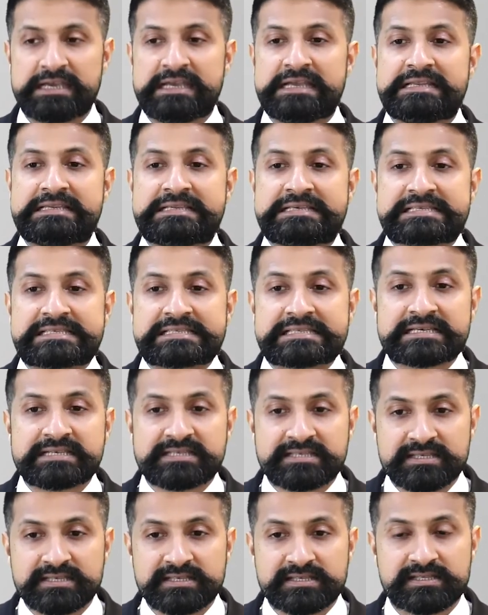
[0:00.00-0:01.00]
He
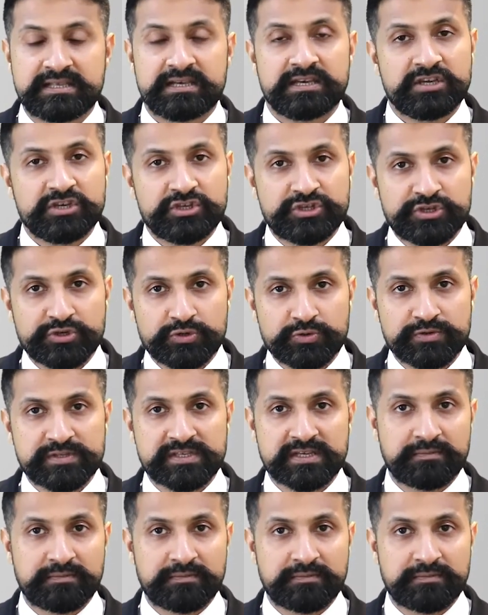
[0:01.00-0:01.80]
discusses the issues